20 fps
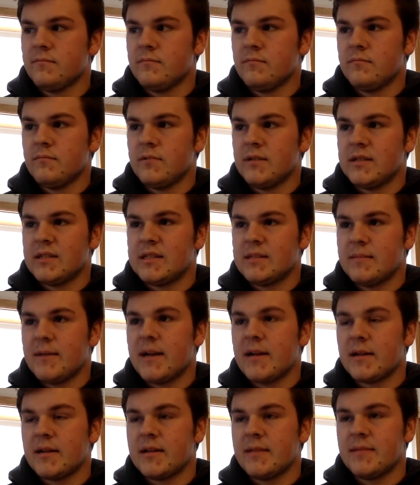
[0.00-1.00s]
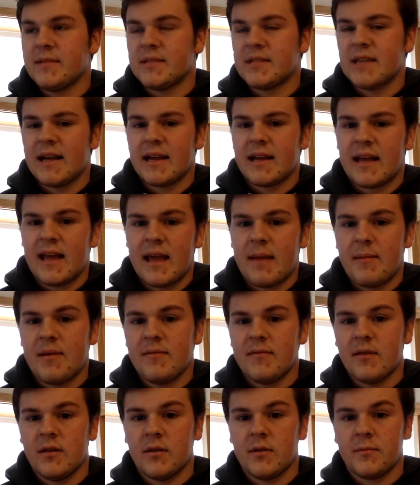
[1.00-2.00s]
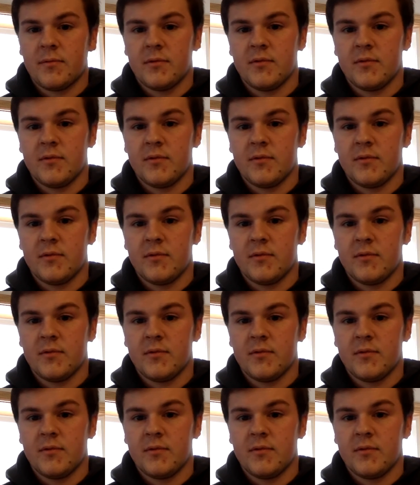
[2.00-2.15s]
was the better team in the second game, even though the